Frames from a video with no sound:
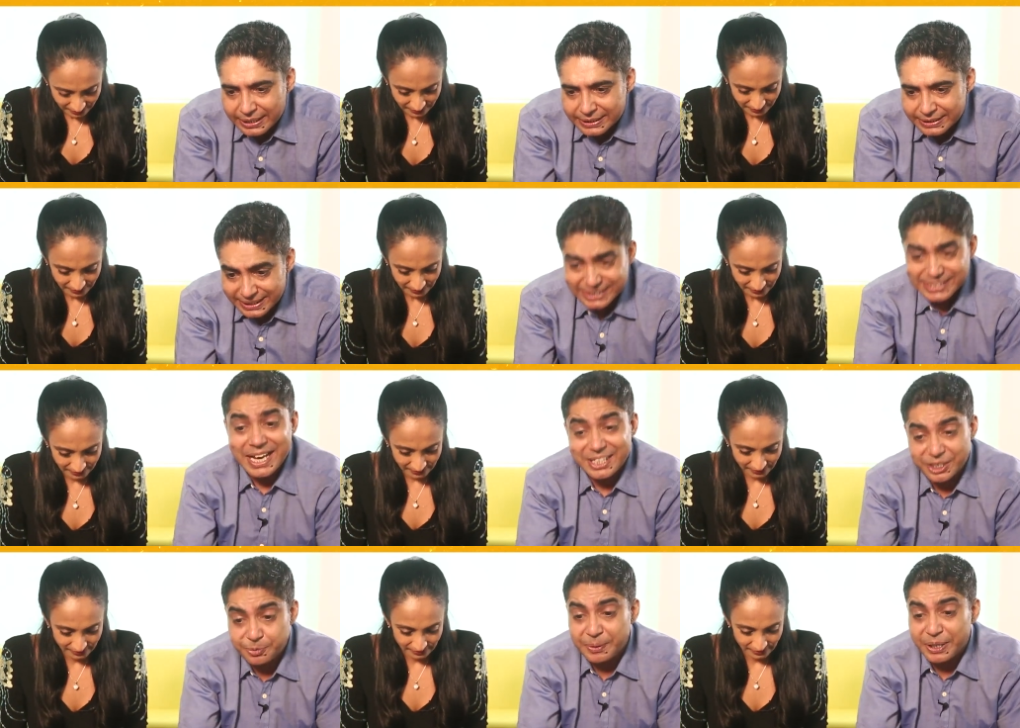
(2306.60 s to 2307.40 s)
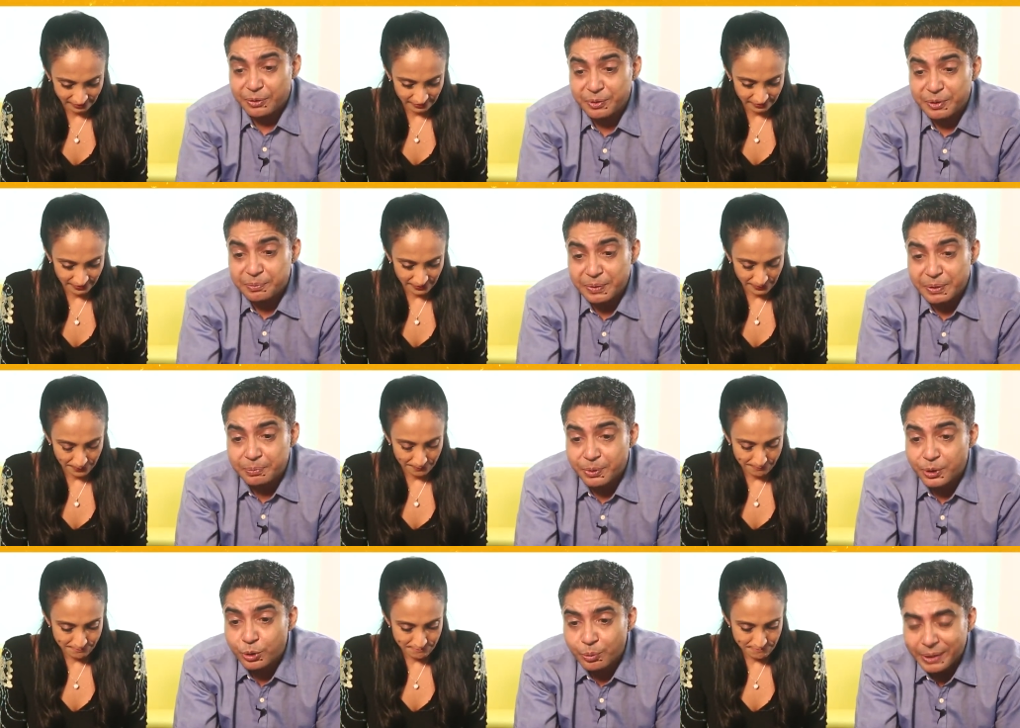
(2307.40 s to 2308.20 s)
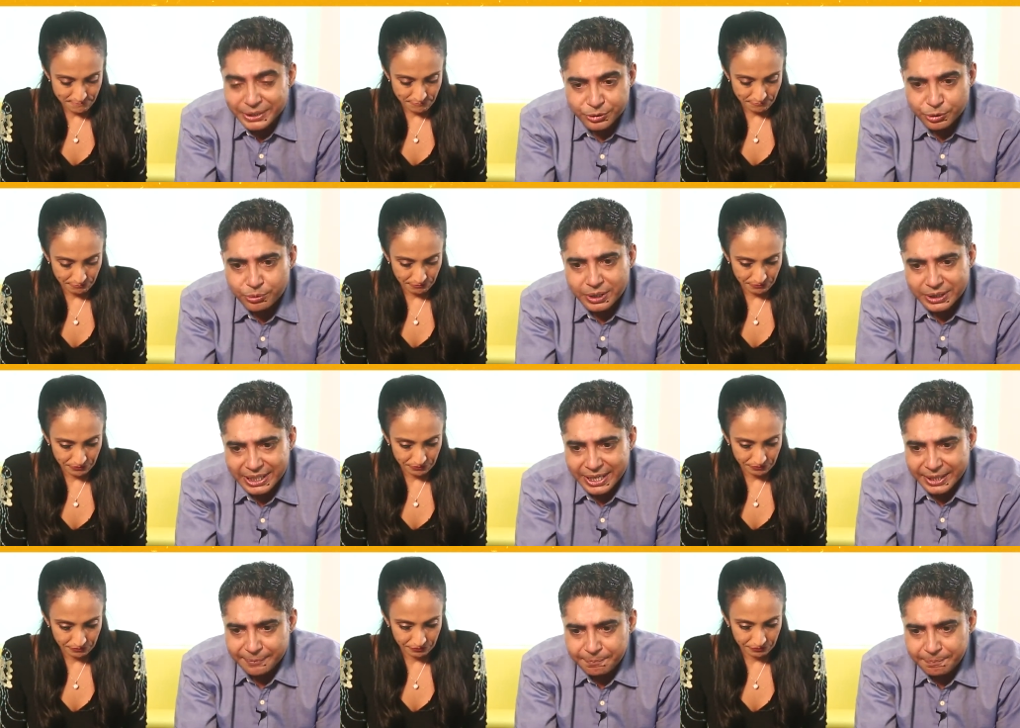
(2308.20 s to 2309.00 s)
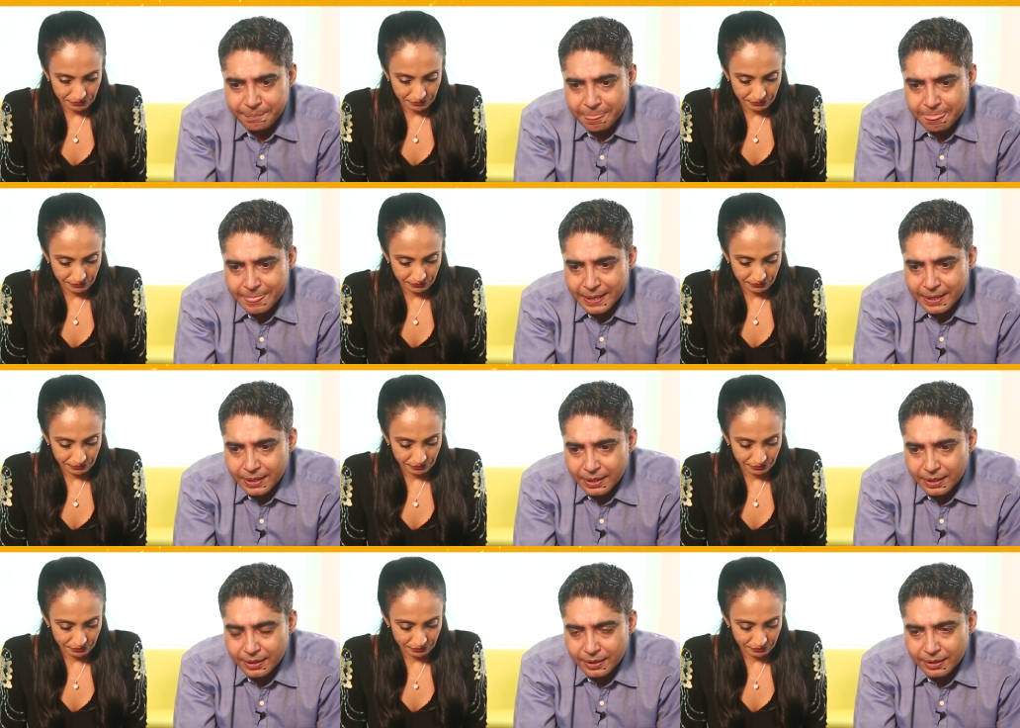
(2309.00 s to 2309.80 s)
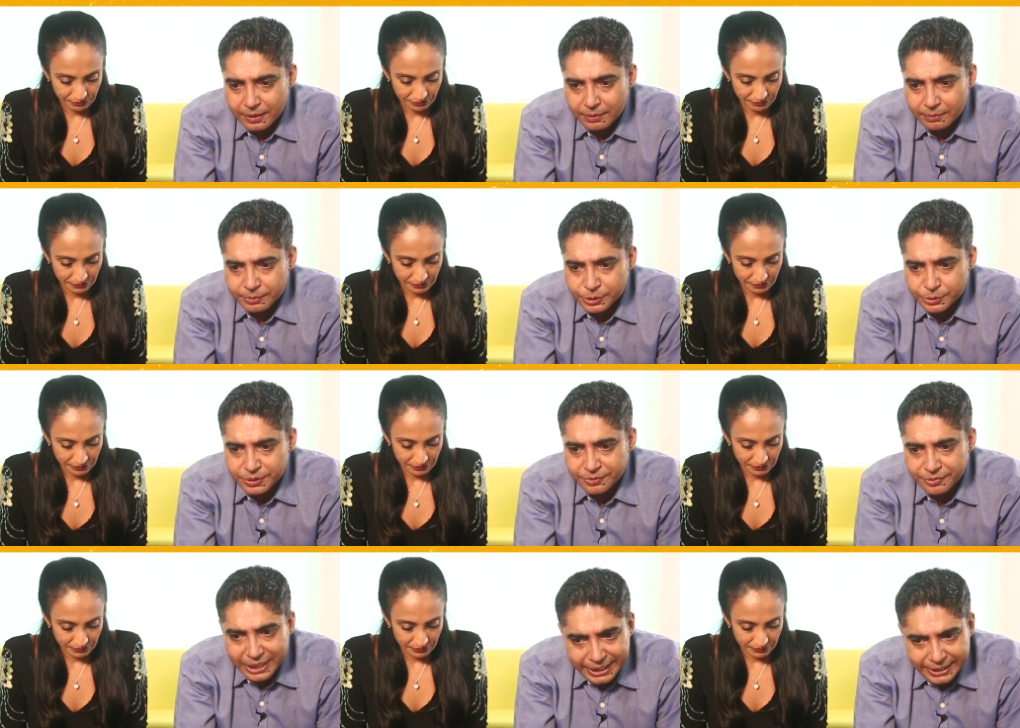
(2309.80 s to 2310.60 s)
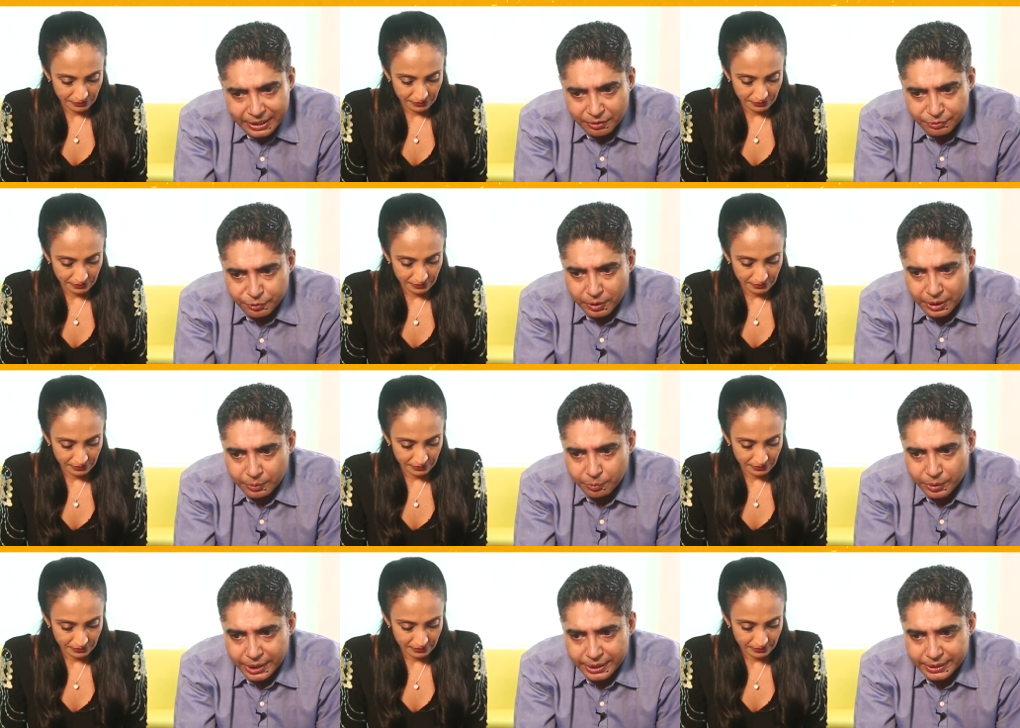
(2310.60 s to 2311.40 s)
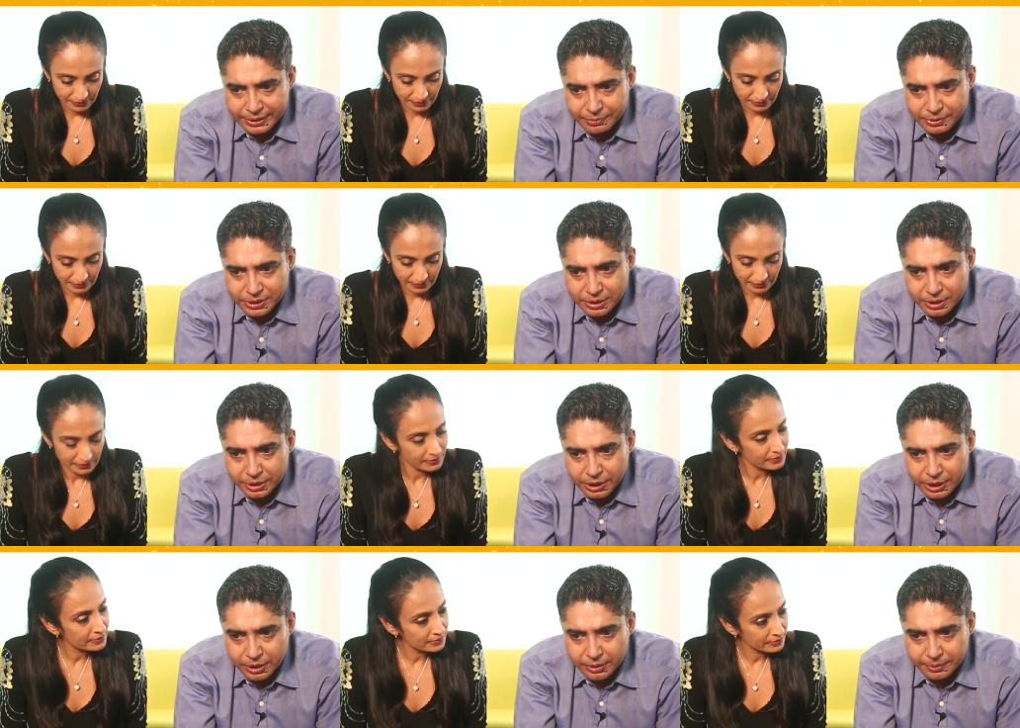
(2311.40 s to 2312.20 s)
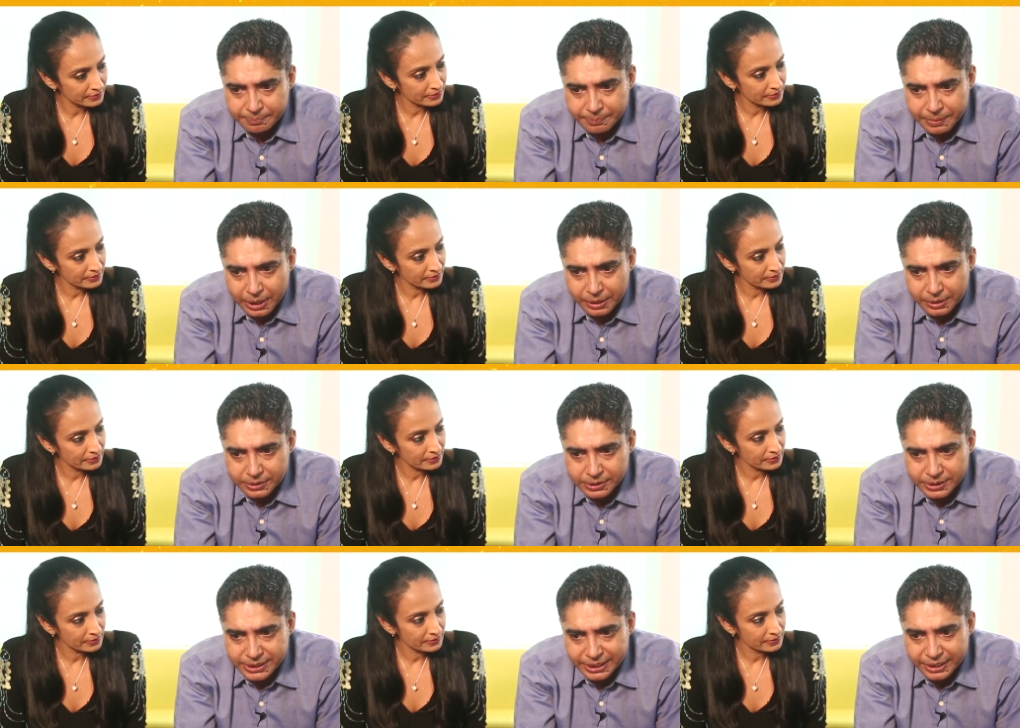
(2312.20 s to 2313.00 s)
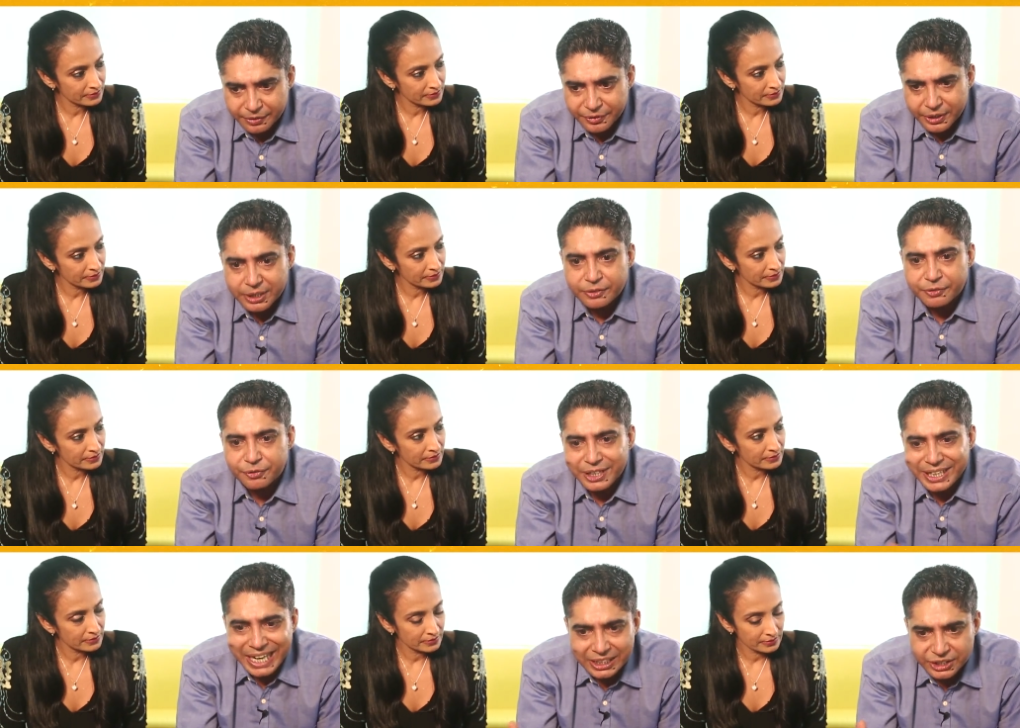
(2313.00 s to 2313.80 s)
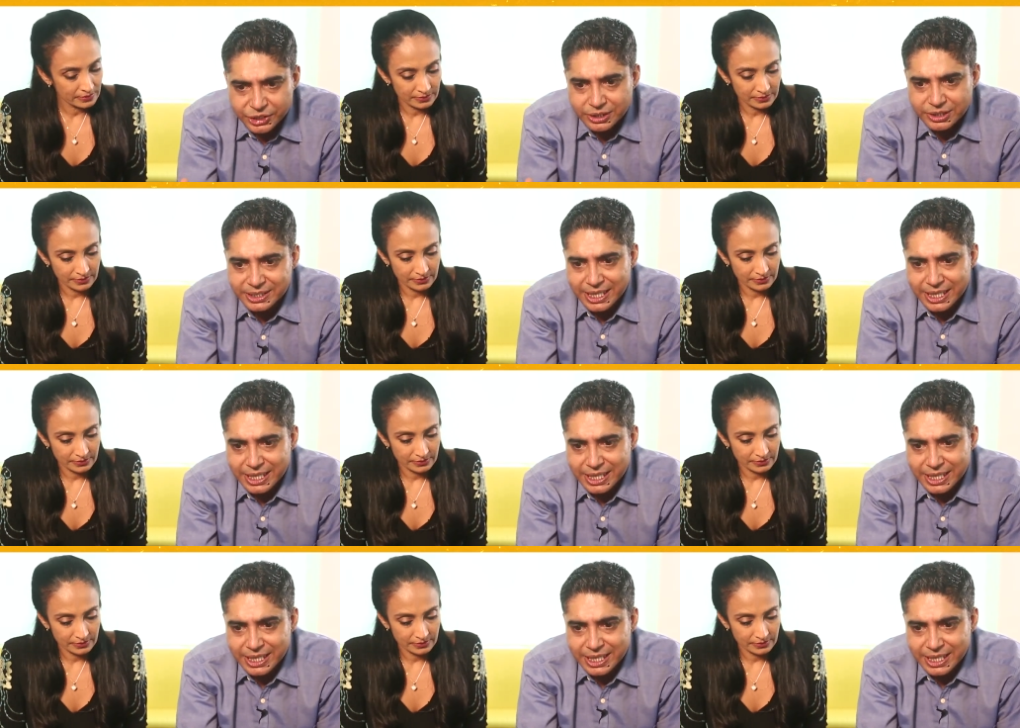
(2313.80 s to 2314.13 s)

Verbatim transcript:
Speaker 1: this aspect with people. You went through a time, which was a very tough one, where there was a significant financial